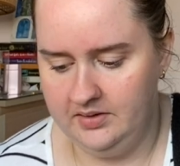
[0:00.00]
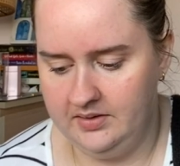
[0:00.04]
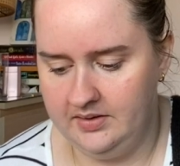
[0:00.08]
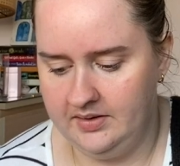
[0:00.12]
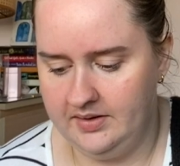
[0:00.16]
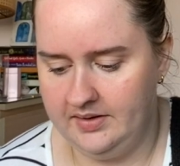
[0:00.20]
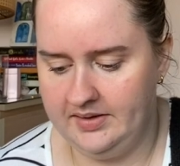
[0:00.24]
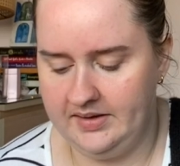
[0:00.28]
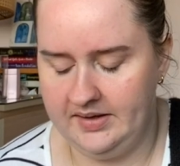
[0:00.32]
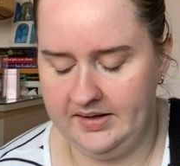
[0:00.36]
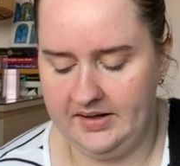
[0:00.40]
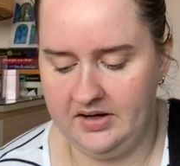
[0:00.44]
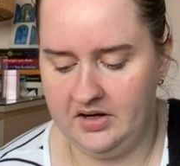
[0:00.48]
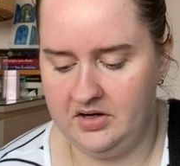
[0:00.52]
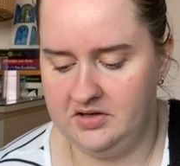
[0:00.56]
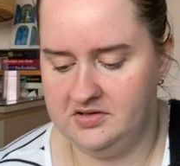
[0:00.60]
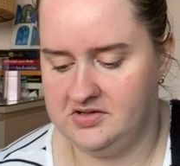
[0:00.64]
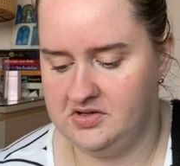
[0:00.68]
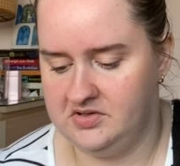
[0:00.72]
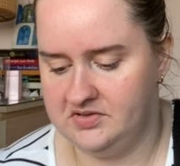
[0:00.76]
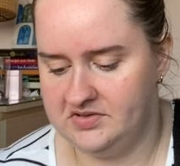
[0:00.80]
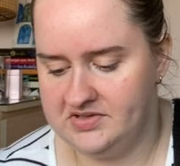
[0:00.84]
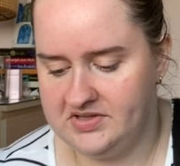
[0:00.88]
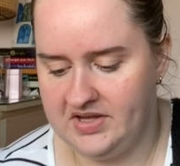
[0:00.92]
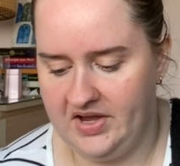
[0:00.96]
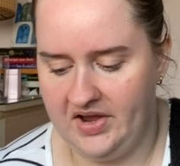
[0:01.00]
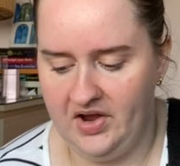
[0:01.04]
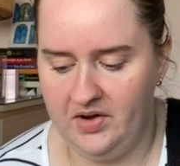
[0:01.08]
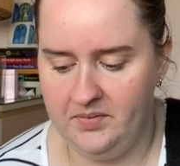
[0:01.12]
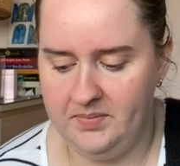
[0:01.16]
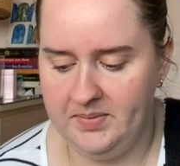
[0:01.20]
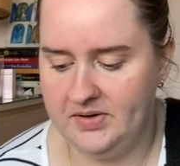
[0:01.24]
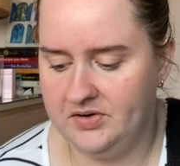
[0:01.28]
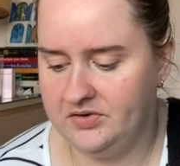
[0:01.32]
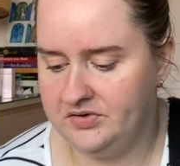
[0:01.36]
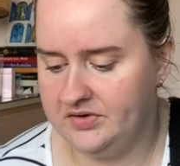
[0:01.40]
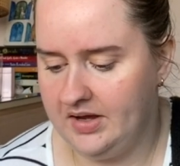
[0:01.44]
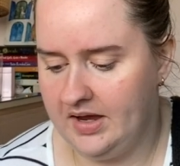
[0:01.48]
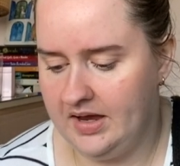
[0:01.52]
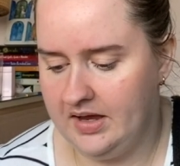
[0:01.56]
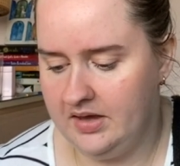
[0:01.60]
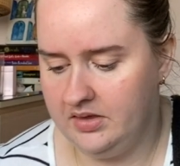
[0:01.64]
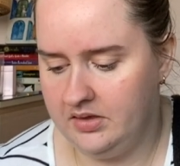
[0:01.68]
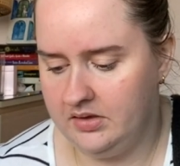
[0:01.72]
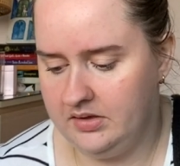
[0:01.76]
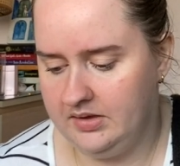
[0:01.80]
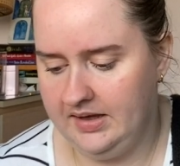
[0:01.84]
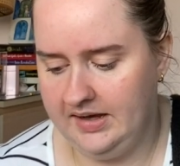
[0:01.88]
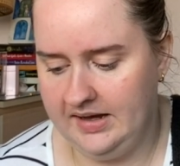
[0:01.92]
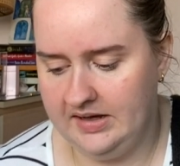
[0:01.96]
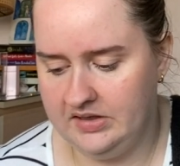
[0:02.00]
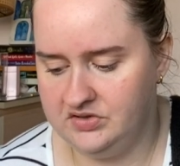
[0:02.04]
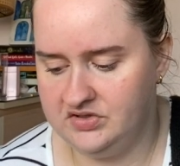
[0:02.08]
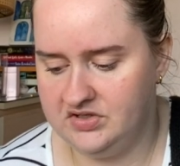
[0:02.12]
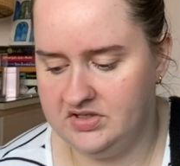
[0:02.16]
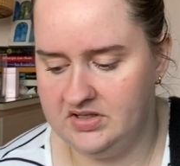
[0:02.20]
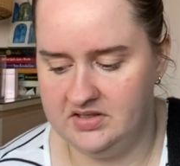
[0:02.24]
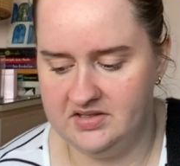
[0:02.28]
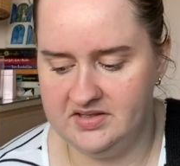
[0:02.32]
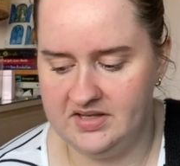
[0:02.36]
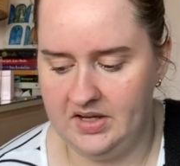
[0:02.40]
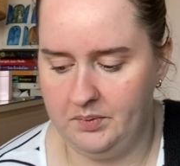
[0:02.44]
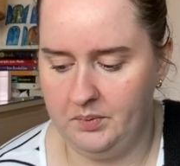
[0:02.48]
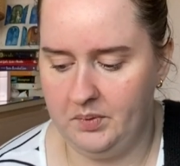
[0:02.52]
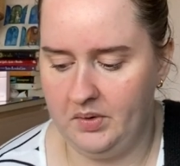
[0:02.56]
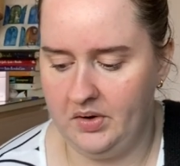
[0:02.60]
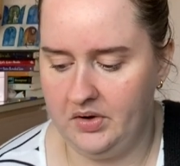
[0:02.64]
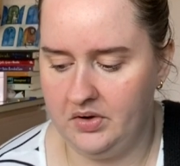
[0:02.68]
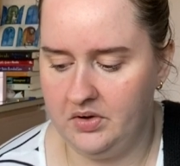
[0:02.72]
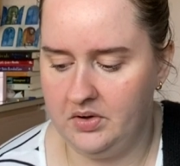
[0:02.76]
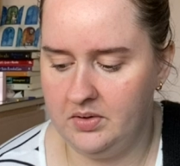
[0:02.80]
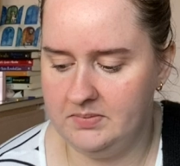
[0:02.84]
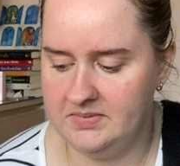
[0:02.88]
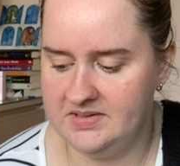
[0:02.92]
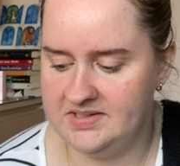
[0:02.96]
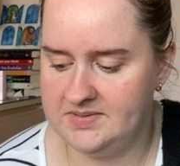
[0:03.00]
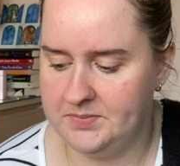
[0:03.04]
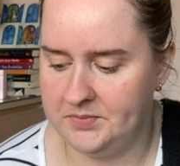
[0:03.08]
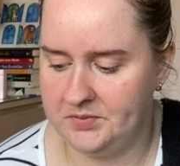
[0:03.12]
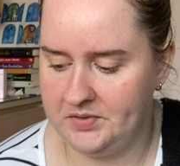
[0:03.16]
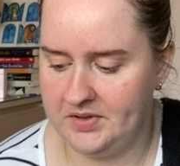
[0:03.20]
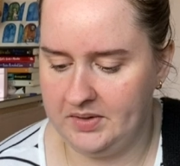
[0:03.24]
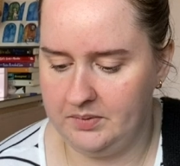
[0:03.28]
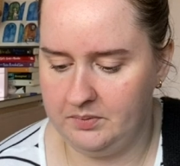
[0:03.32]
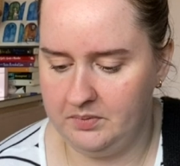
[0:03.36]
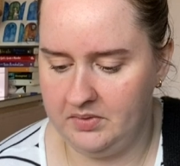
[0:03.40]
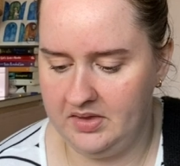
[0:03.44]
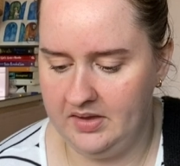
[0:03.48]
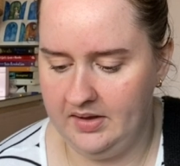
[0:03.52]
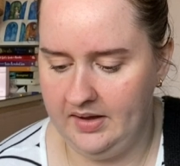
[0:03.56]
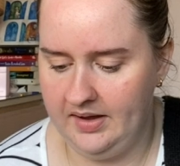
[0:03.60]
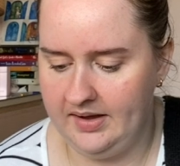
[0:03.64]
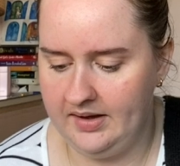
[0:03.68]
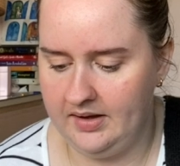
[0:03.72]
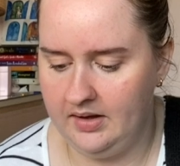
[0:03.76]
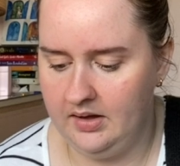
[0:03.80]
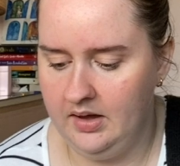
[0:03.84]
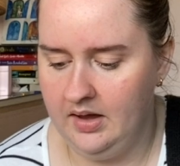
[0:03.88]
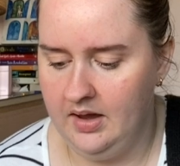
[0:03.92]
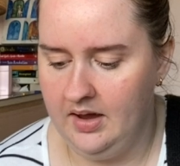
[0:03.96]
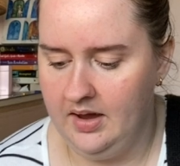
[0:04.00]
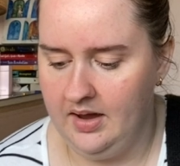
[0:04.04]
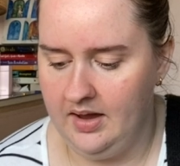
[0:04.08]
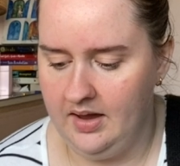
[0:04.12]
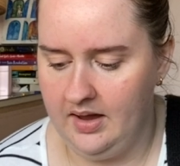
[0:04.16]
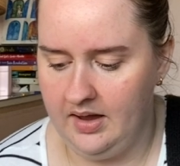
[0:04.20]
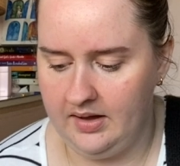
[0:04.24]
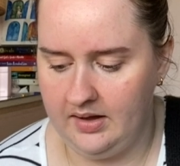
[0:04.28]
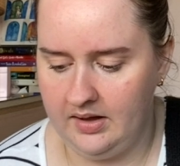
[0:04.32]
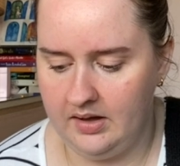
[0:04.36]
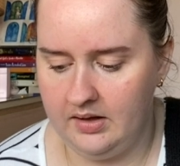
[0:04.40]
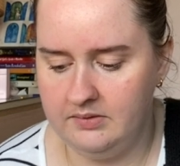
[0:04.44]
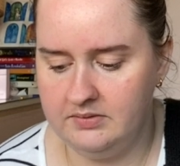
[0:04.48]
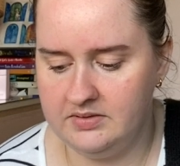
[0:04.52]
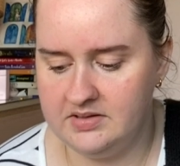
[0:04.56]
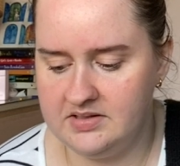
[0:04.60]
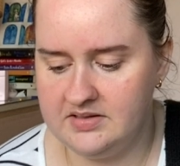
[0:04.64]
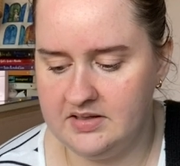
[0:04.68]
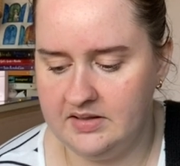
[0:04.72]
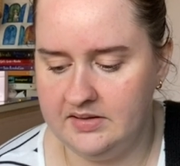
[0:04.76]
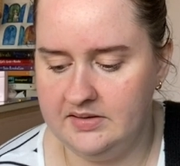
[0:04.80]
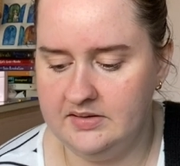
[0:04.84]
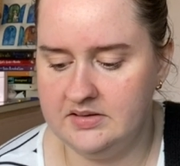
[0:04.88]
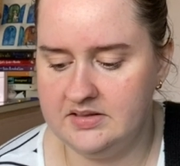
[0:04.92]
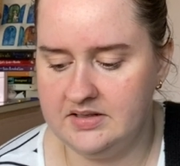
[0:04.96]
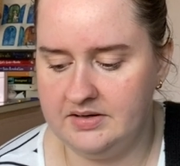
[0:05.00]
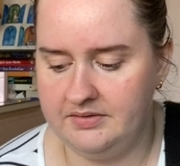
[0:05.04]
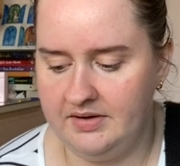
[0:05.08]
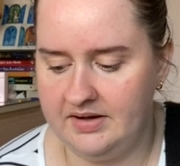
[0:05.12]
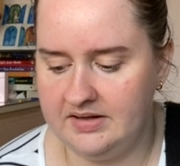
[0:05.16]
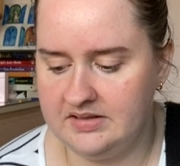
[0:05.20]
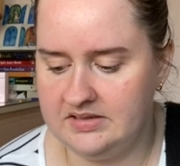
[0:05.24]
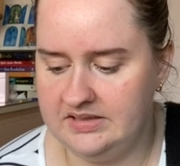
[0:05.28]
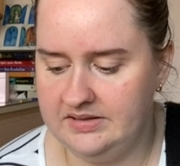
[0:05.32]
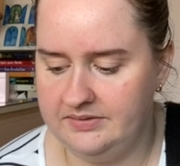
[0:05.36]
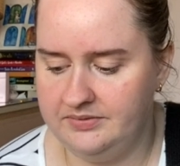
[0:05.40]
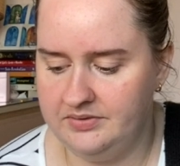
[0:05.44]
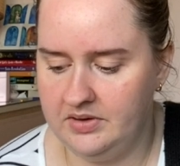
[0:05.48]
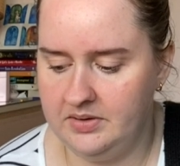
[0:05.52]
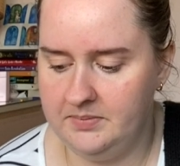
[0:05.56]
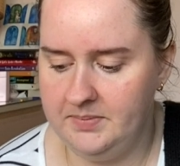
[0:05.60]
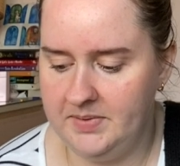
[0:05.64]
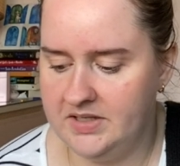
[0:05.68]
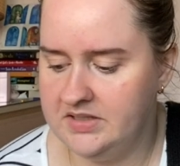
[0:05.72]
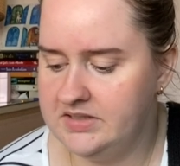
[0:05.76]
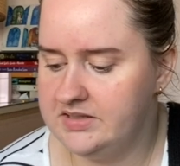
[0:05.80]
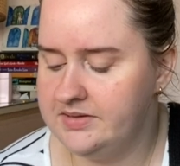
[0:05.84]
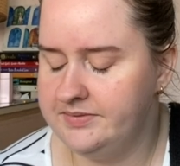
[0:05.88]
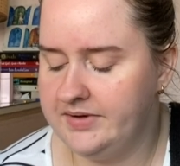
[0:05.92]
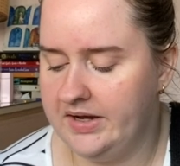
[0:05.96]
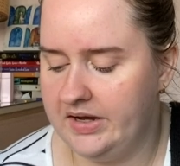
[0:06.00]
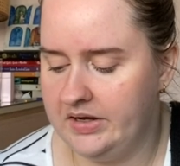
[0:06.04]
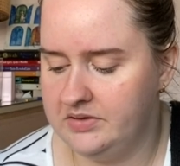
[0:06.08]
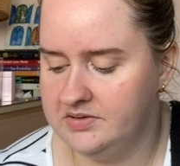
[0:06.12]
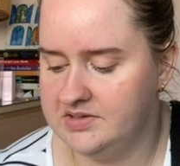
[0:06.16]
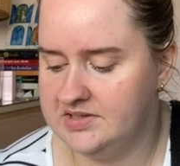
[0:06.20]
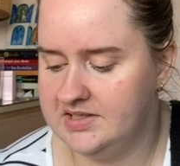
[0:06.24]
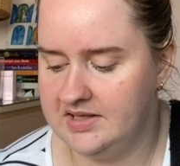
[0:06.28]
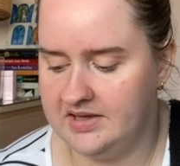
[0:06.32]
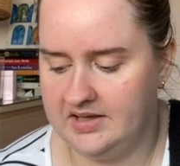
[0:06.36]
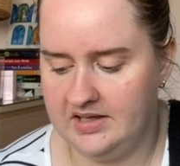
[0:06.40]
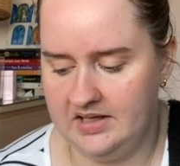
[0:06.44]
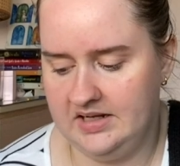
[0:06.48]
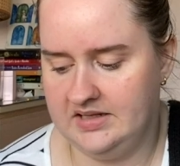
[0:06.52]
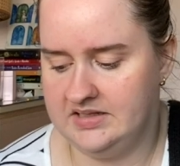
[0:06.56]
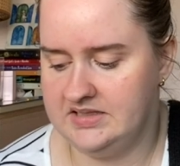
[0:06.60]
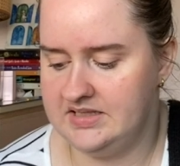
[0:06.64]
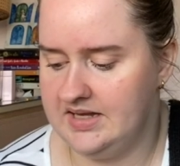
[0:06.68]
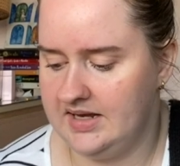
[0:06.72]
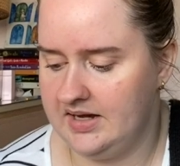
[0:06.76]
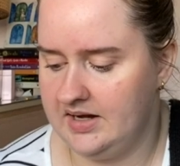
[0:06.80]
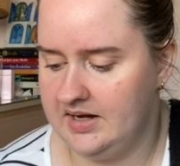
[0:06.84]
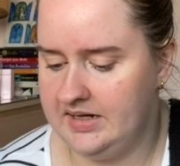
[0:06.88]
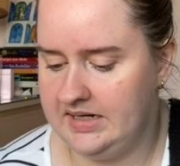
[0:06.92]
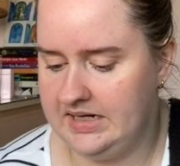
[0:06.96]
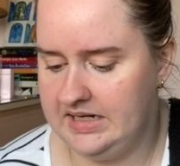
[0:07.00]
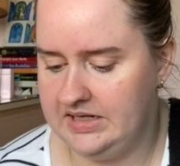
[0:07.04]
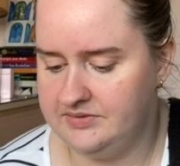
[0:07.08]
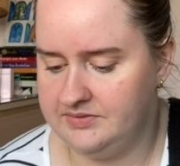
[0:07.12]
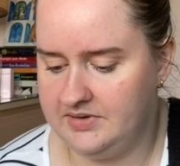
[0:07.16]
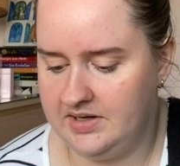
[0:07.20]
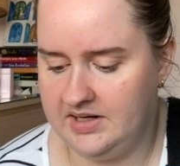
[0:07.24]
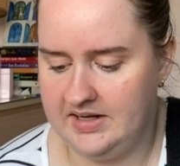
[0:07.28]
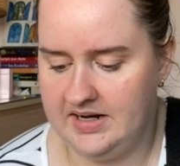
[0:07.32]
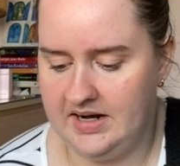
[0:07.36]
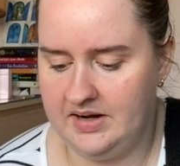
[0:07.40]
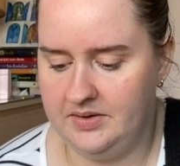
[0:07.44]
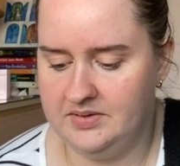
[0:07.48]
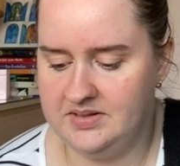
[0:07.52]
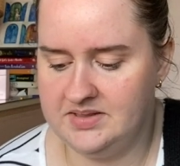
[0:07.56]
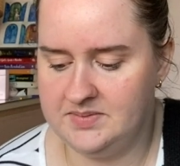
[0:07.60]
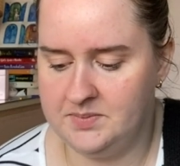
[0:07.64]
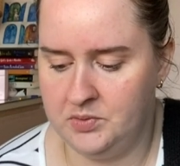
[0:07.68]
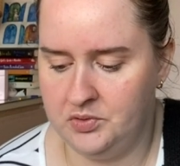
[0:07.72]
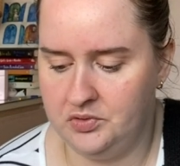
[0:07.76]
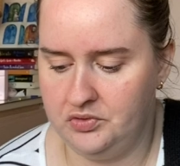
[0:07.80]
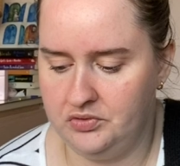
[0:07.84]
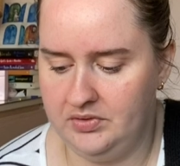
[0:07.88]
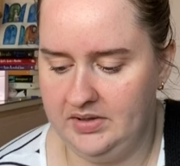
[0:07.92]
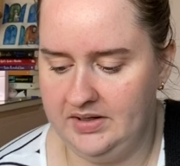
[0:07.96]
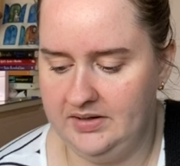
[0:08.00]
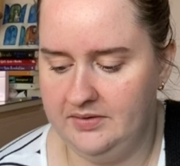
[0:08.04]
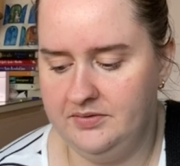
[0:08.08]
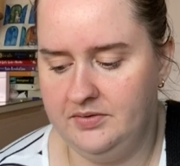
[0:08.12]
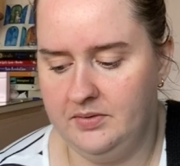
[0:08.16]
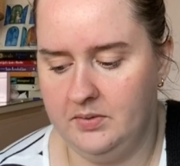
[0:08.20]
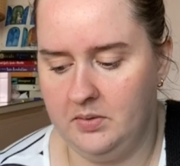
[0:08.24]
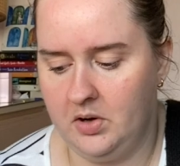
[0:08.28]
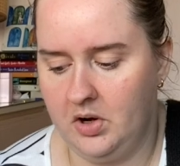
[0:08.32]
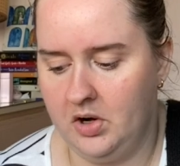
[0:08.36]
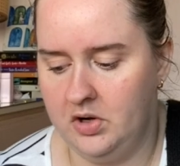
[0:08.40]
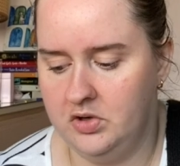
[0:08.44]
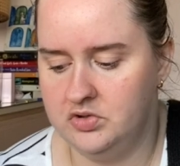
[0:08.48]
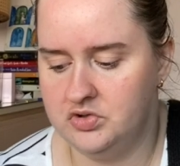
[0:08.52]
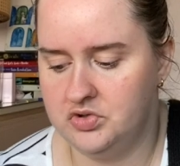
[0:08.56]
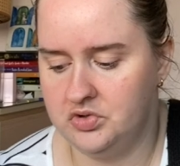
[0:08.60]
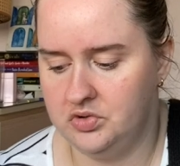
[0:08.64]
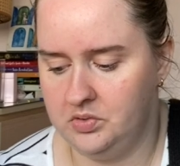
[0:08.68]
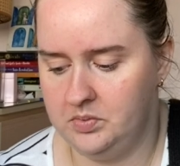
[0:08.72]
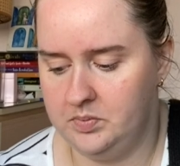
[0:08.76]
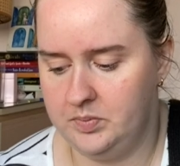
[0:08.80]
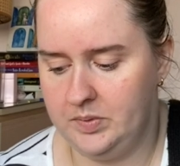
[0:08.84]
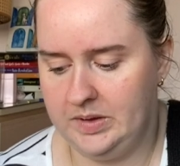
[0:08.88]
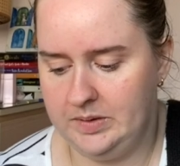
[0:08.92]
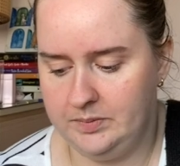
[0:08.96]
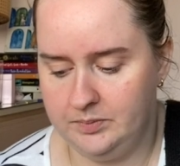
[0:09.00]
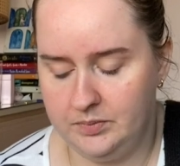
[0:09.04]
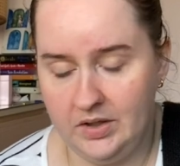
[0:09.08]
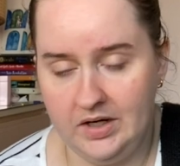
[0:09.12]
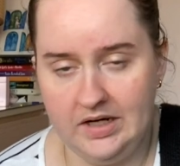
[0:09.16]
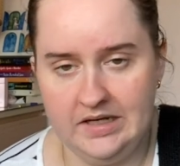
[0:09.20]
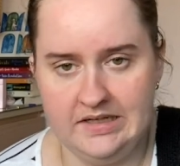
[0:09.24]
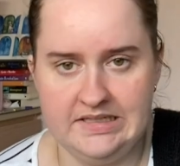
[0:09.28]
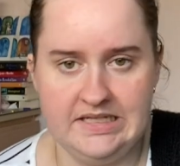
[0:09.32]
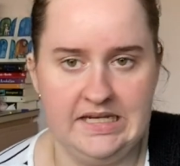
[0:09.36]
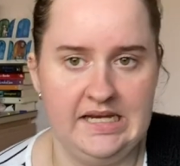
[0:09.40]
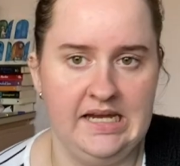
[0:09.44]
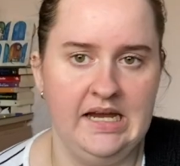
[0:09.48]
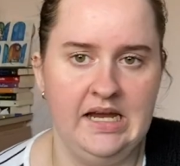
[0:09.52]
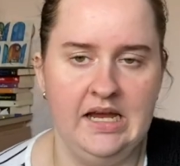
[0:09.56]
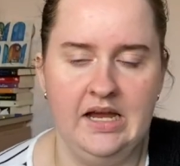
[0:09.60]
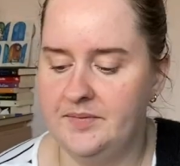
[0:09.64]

And then it goes on to say, "I've been on the edge since I woke up this morning with the hangover sent directly from the pits of hell, so the last thing I need right now is more grief from Coach Aubrey Brady."